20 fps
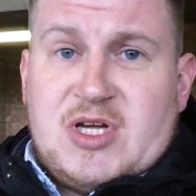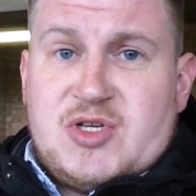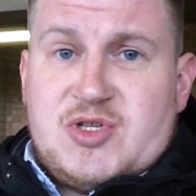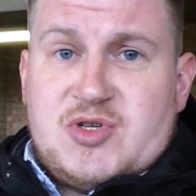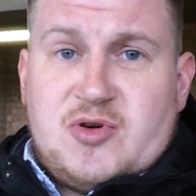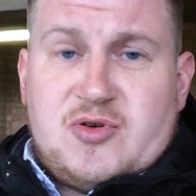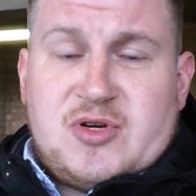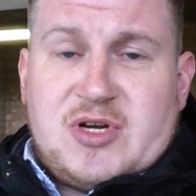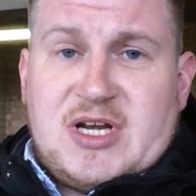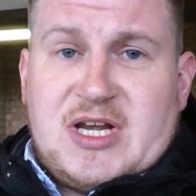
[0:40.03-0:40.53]

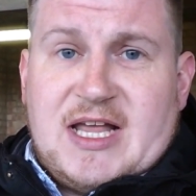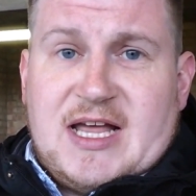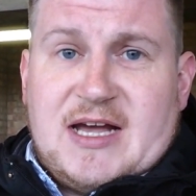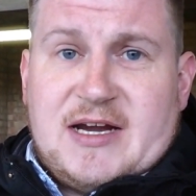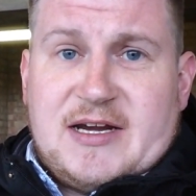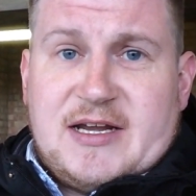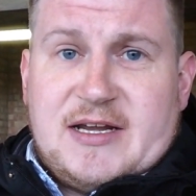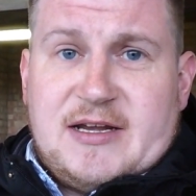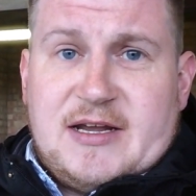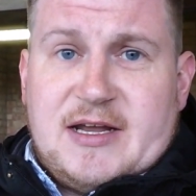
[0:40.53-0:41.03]
Jordan
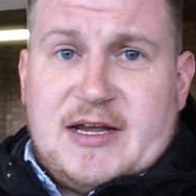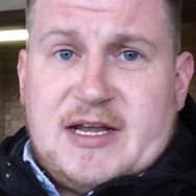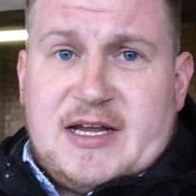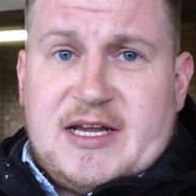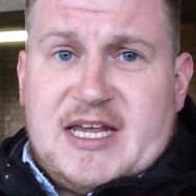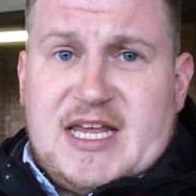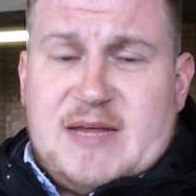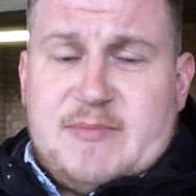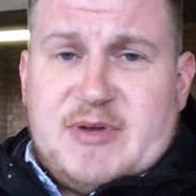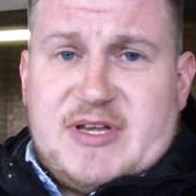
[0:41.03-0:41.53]
Clark and
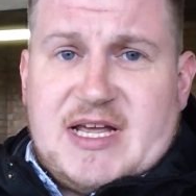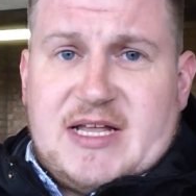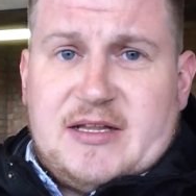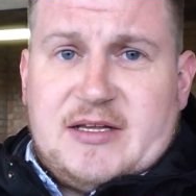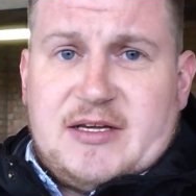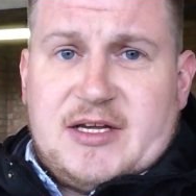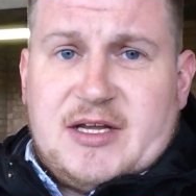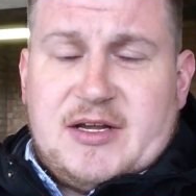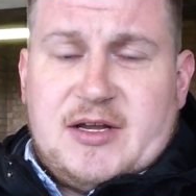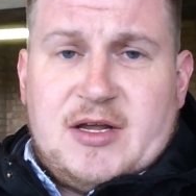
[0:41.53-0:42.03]
Hakiba
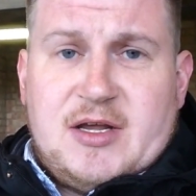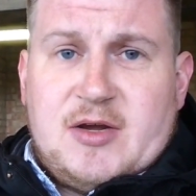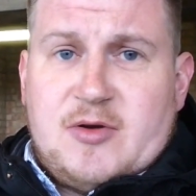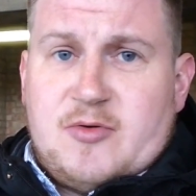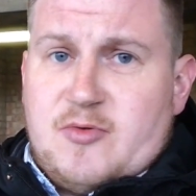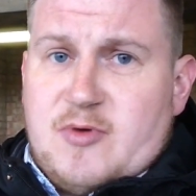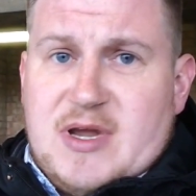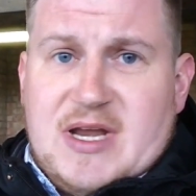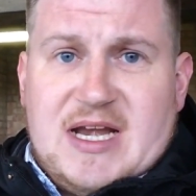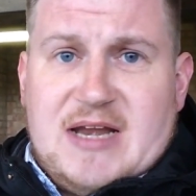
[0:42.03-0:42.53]
Delican,
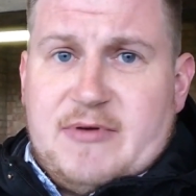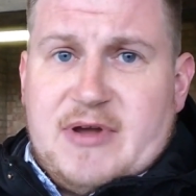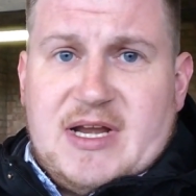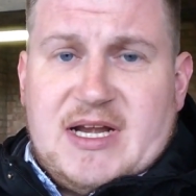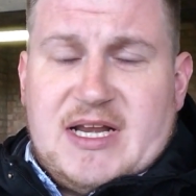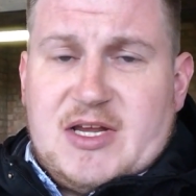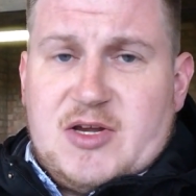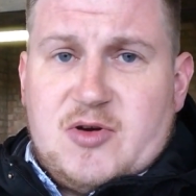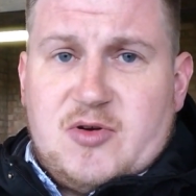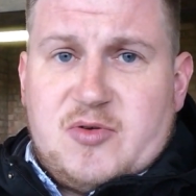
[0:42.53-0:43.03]
really,
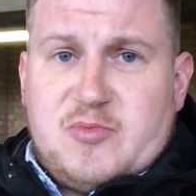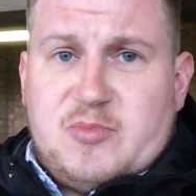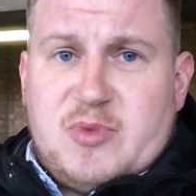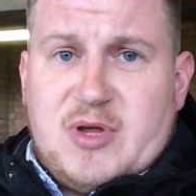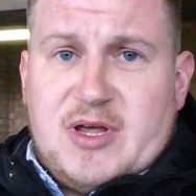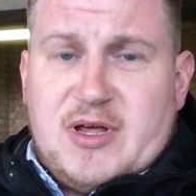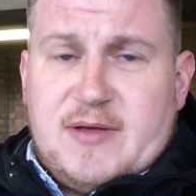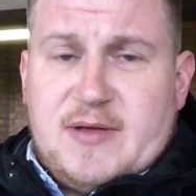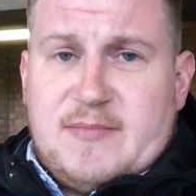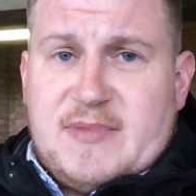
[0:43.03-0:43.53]
really good
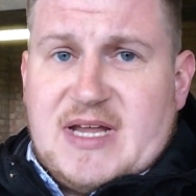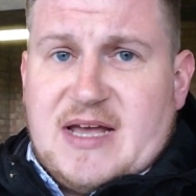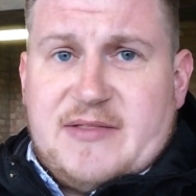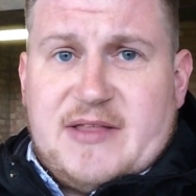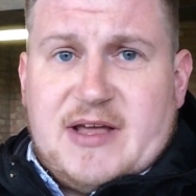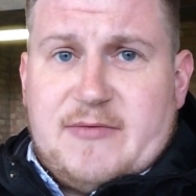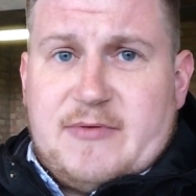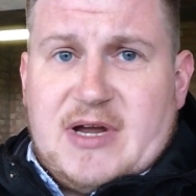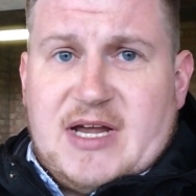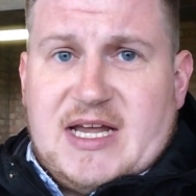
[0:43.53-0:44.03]
down
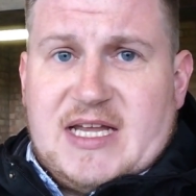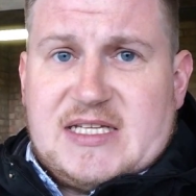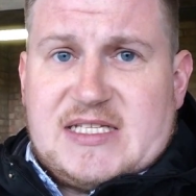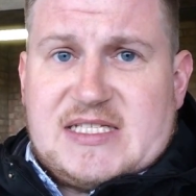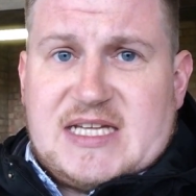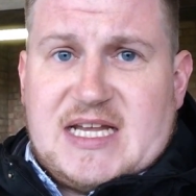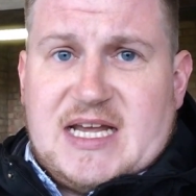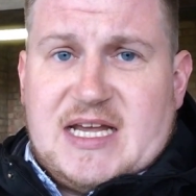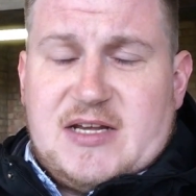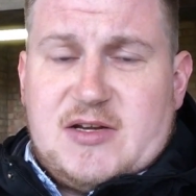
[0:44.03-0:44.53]
that right-hand
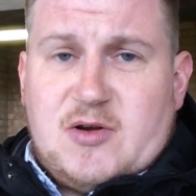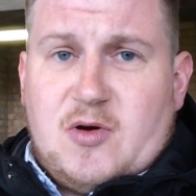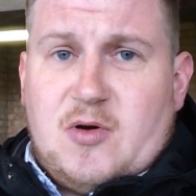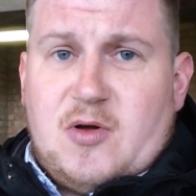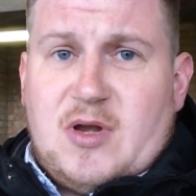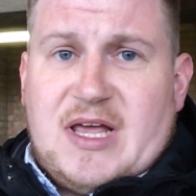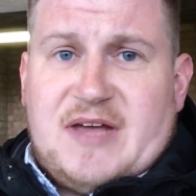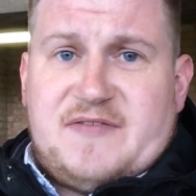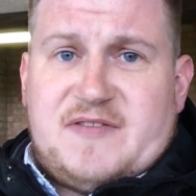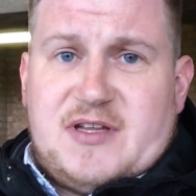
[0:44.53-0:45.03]
side
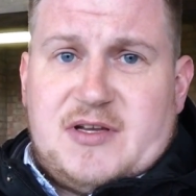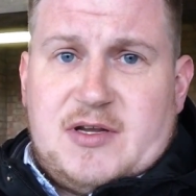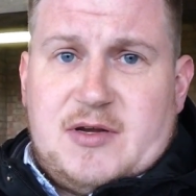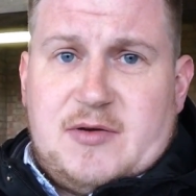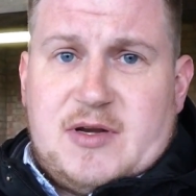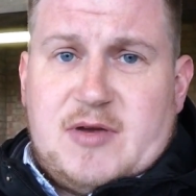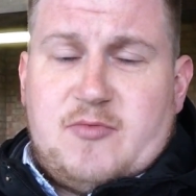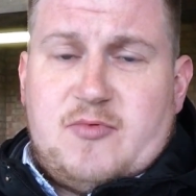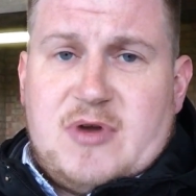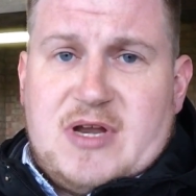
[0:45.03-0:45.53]
all
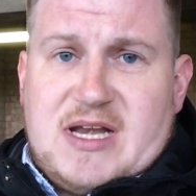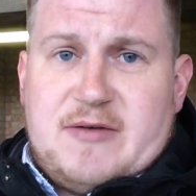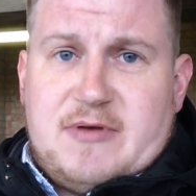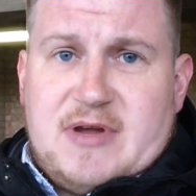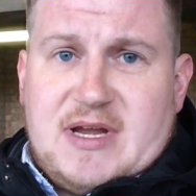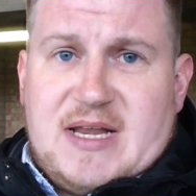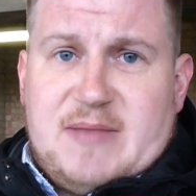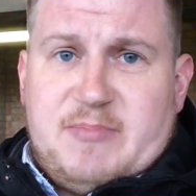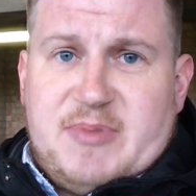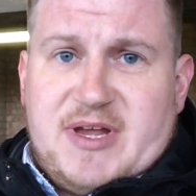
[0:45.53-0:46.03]
afternoon. A really,
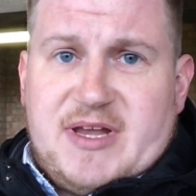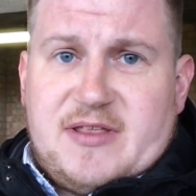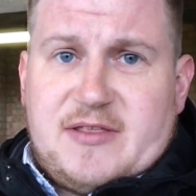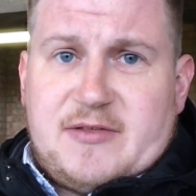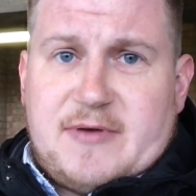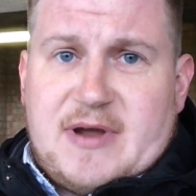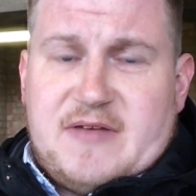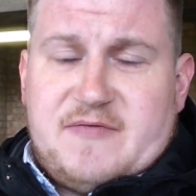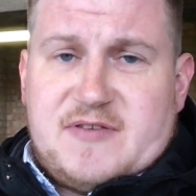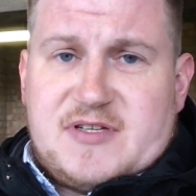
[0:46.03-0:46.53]
really big
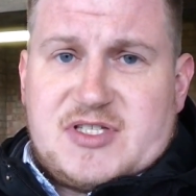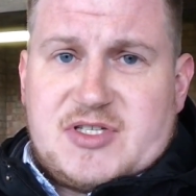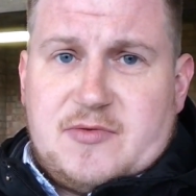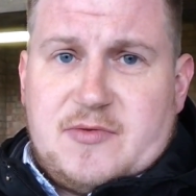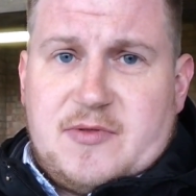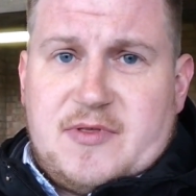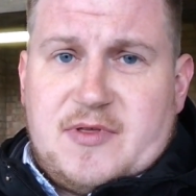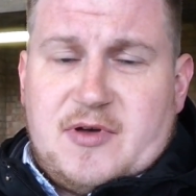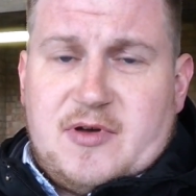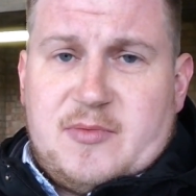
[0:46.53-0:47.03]
threat for
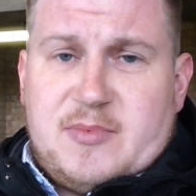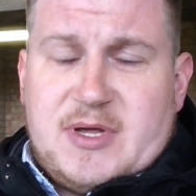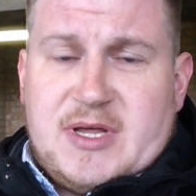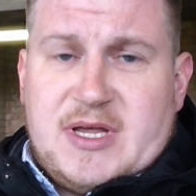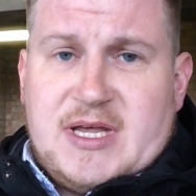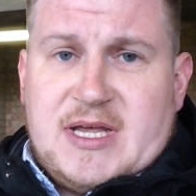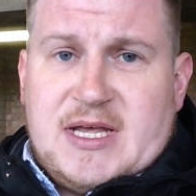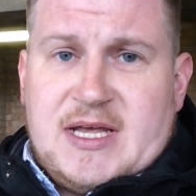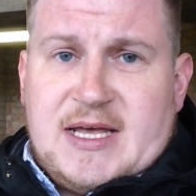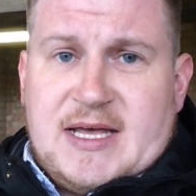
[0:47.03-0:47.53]

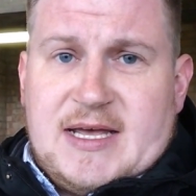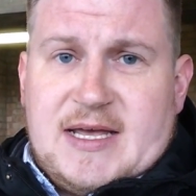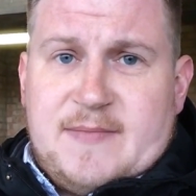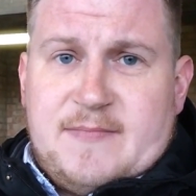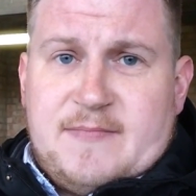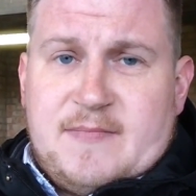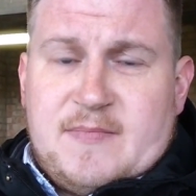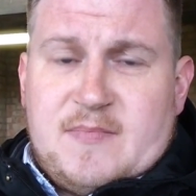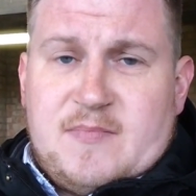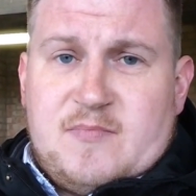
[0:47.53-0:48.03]

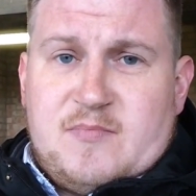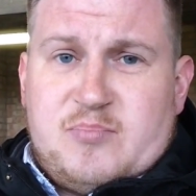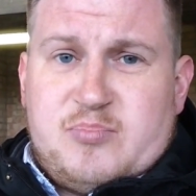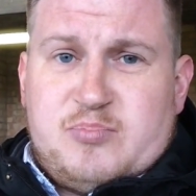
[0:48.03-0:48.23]
Scunthorpe.